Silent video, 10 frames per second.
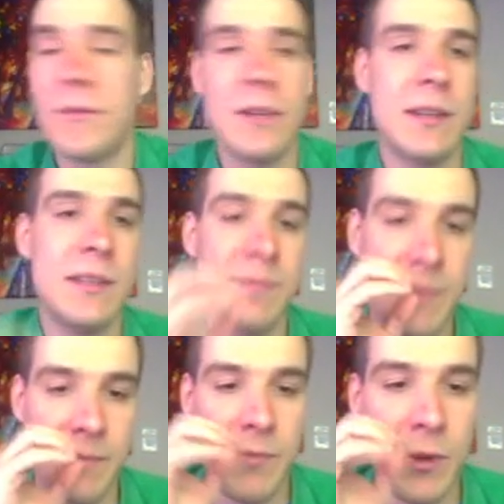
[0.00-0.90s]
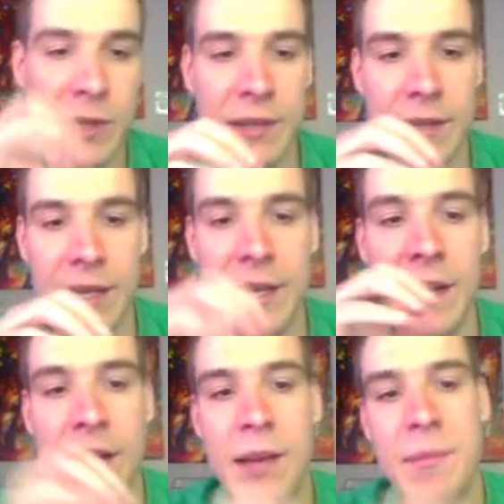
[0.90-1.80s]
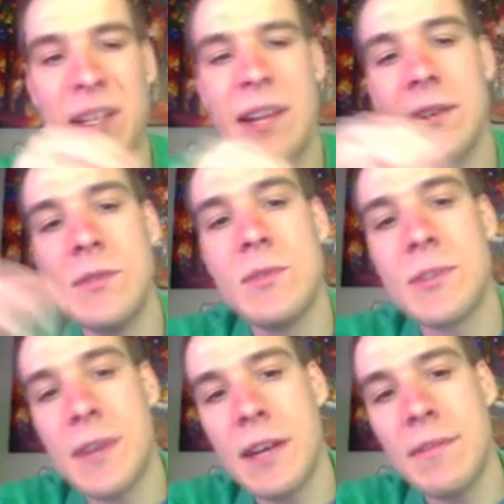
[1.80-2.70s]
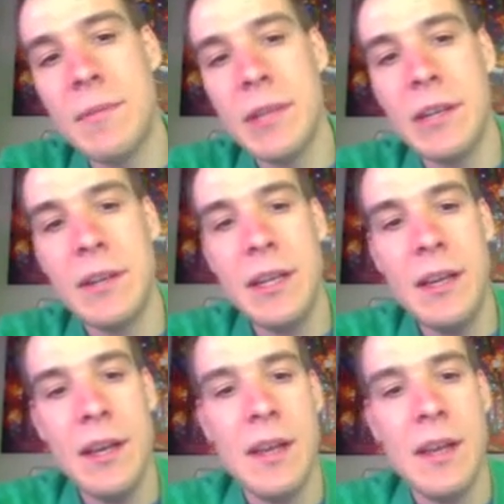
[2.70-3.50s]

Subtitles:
Water is polarity, but not too strong of a polarity.